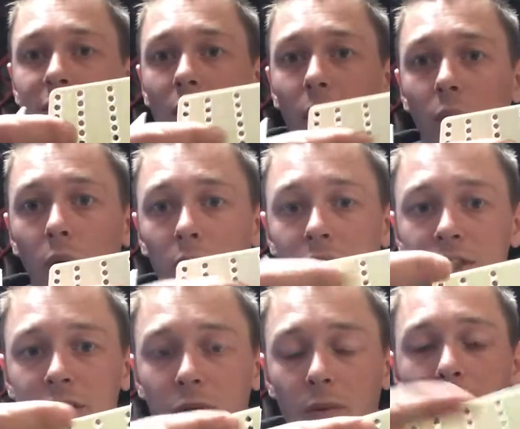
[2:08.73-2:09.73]
the orange
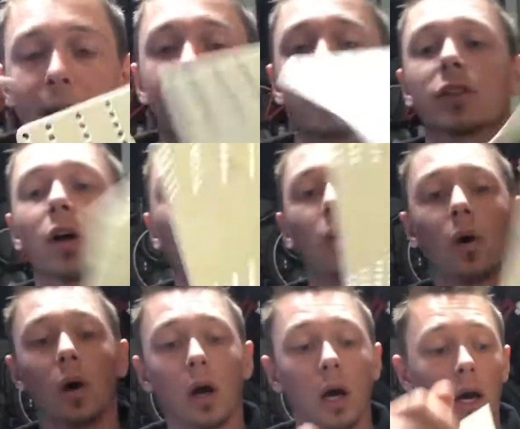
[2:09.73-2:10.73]
and the red. So
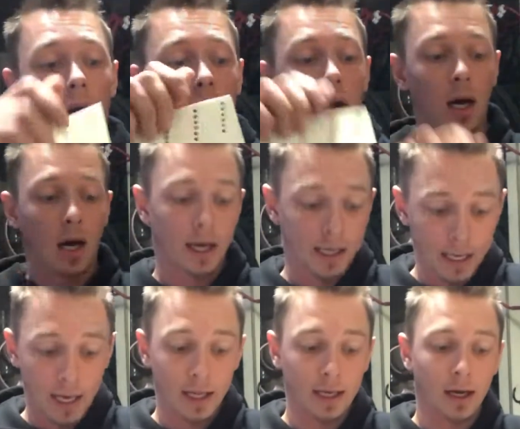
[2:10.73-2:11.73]

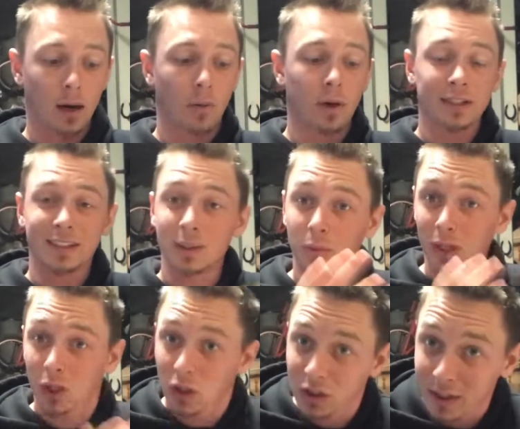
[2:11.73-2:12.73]
again, I want to see what it
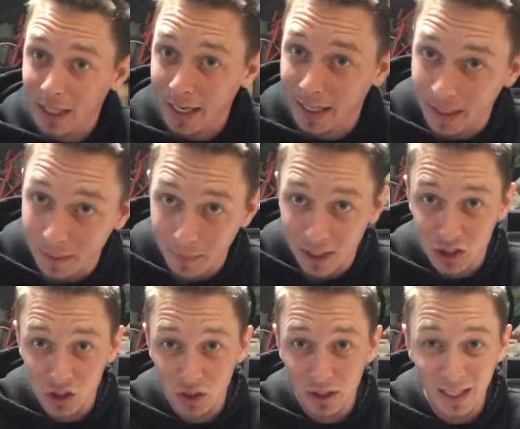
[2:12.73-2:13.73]
looks like and make
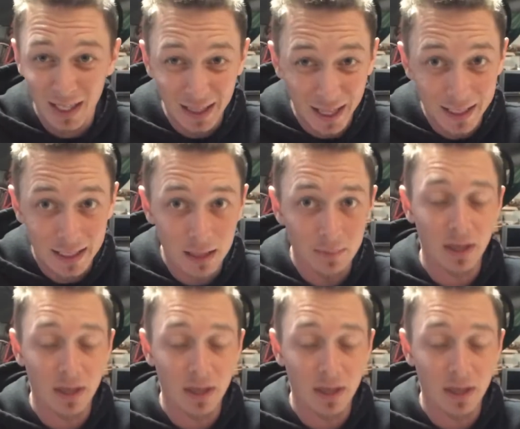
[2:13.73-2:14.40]
sure that I like it.